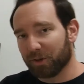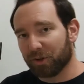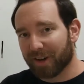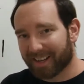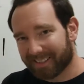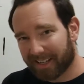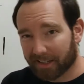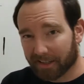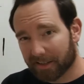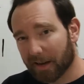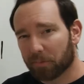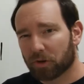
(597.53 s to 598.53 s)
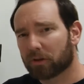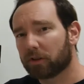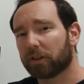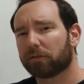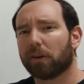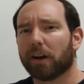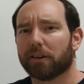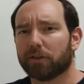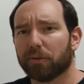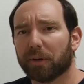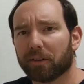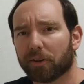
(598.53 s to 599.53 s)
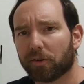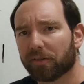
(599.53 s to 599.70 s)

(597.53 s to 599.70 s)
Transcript: you not setting the temperature just right or doing little